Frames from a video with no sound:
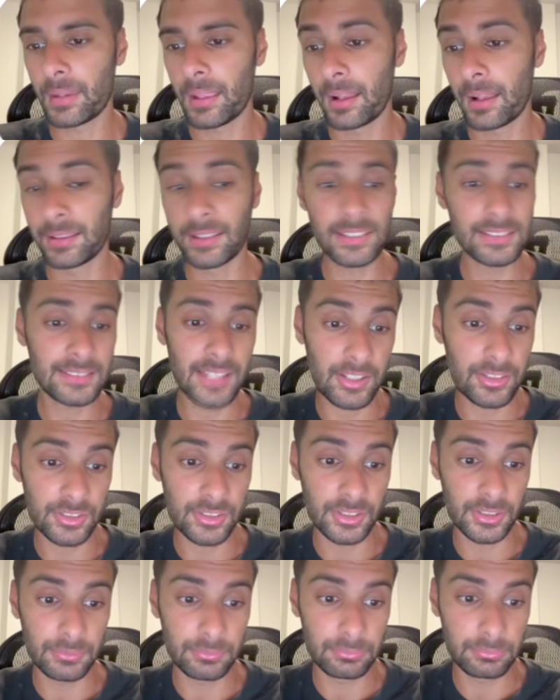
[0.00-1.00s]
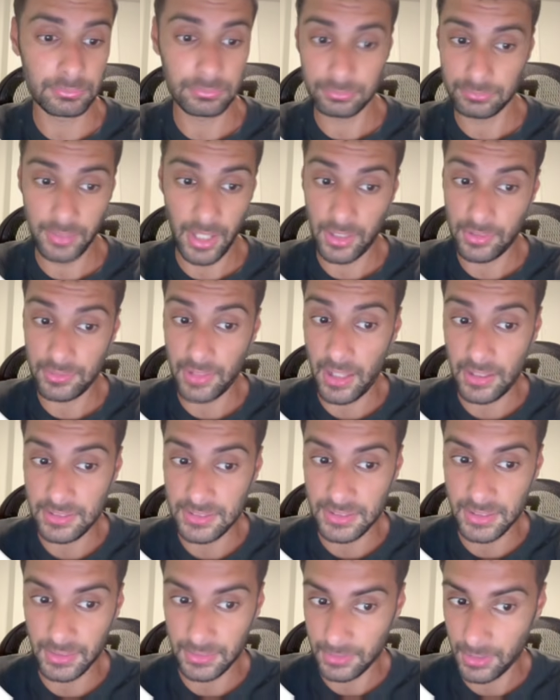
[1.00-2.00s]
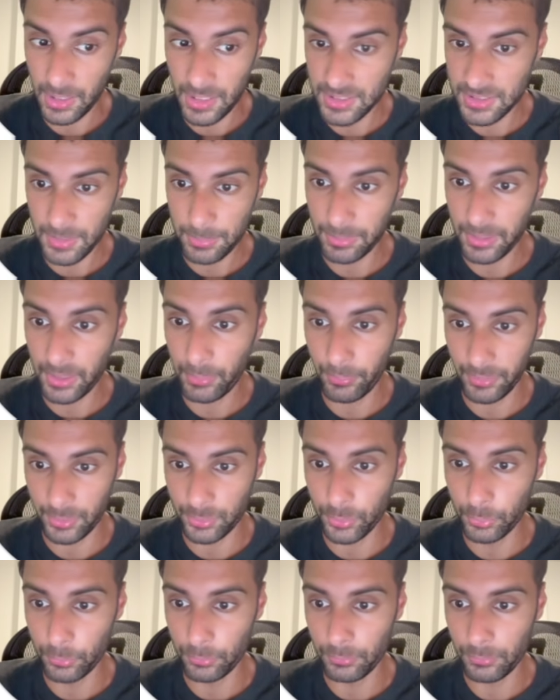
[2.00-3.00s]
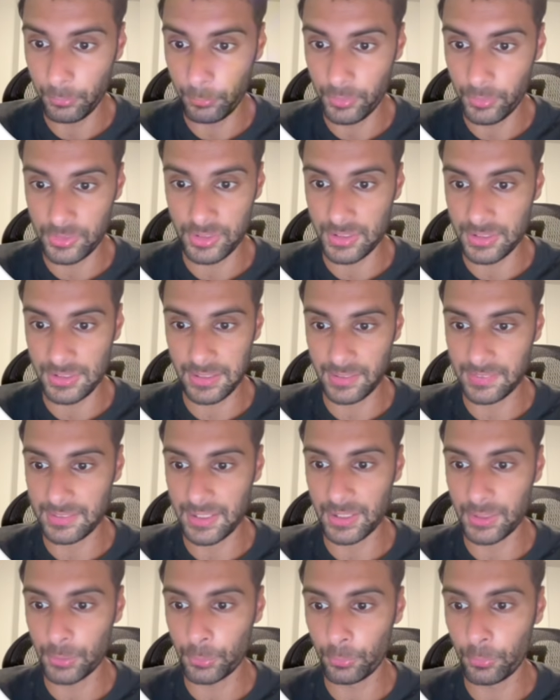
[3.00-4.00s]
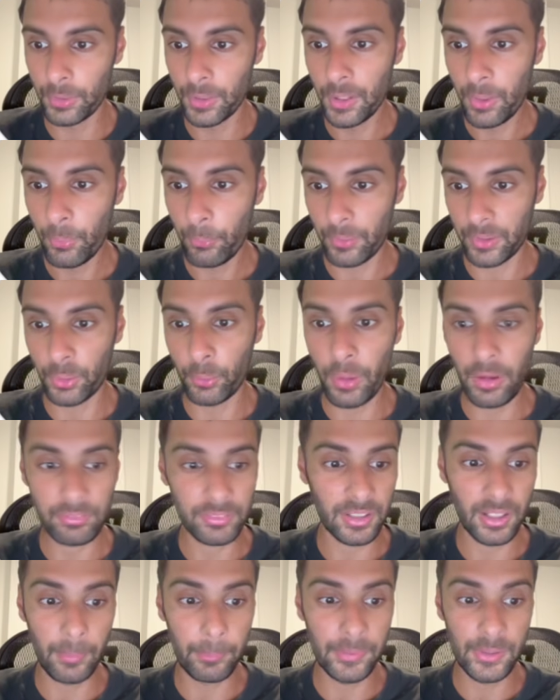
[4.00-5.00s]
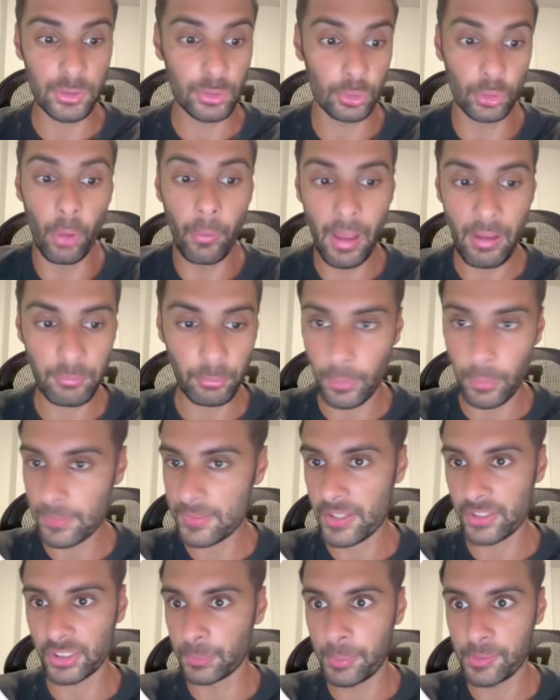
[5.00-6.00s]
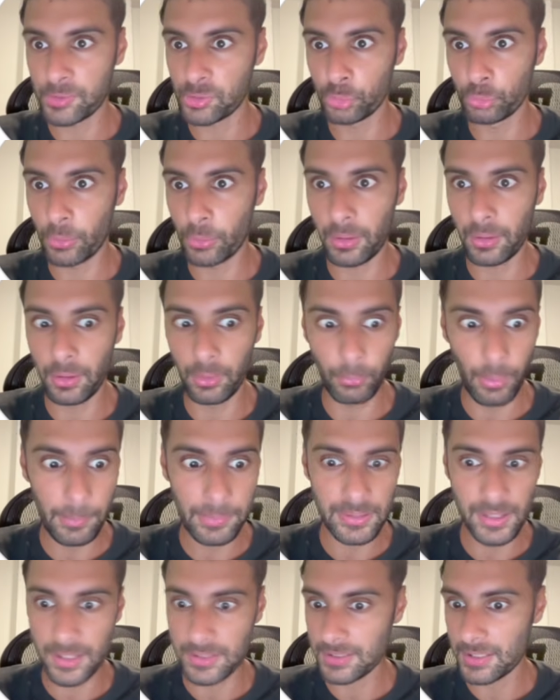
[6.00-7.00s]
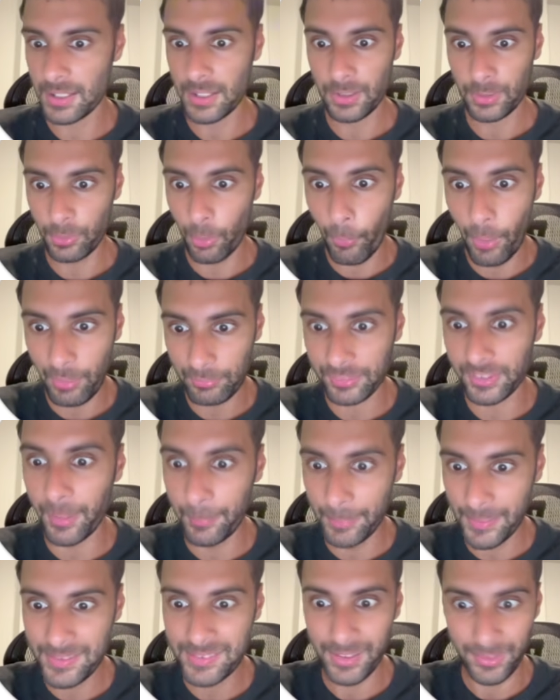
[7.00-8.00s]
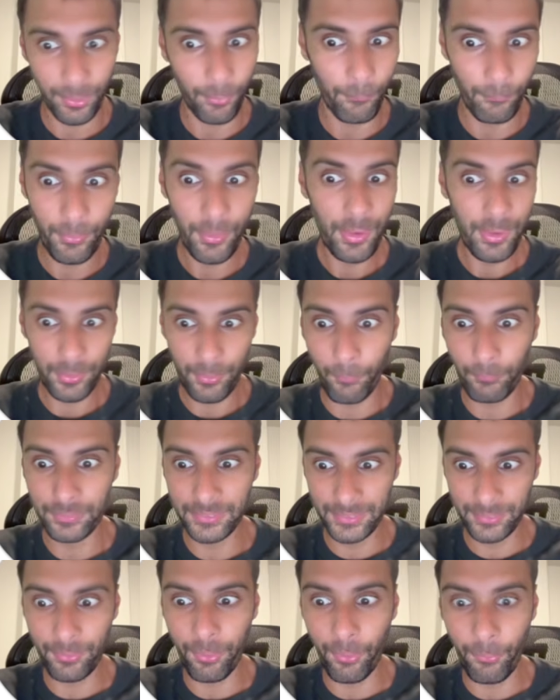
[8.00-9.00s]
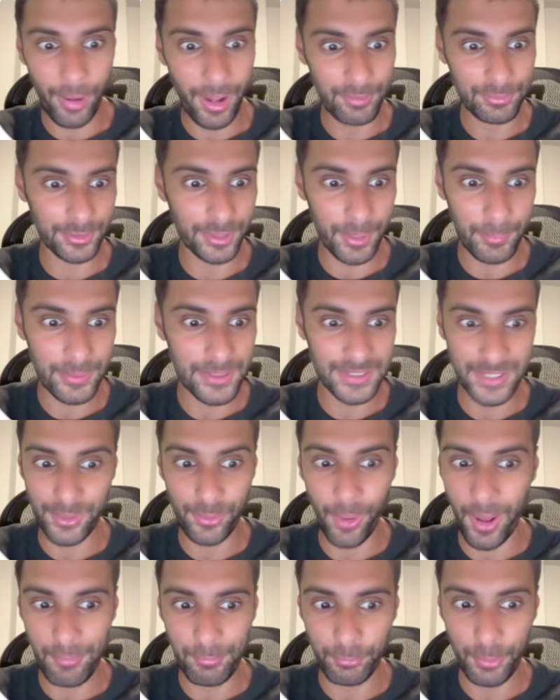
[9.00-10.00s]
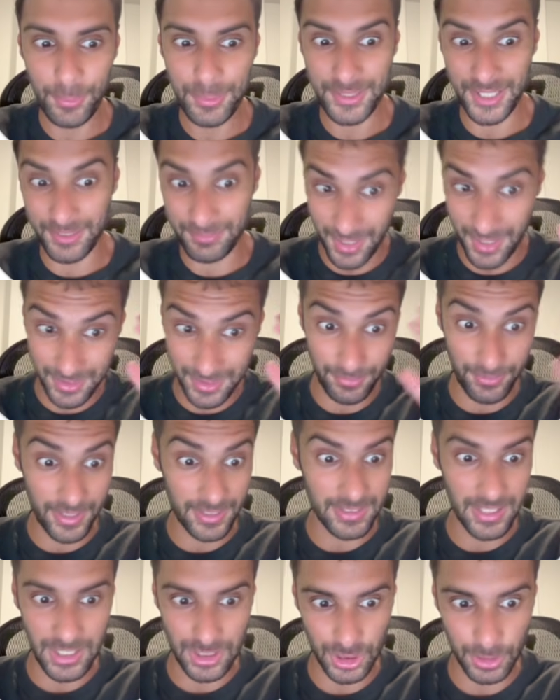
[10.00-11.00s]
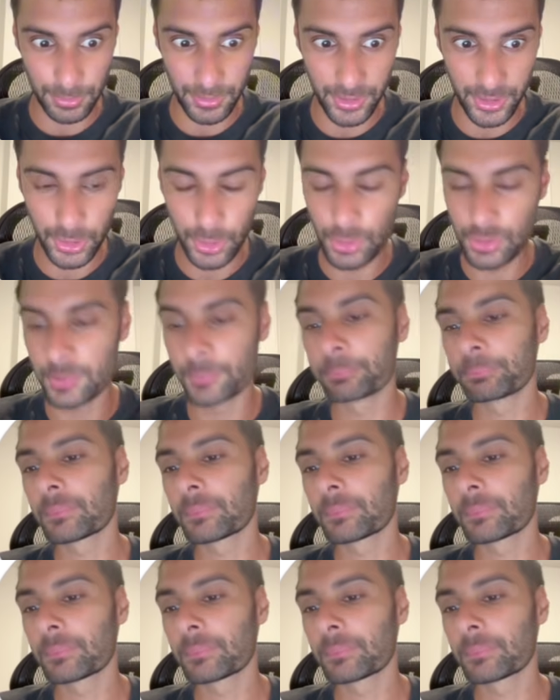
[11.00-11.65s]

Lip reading: unless that's that's the play you want to do, which is, let's say you want to go after companies who don't have a website and you're pitching websites, go after companies that don't have a website. That's a fantastic play to use.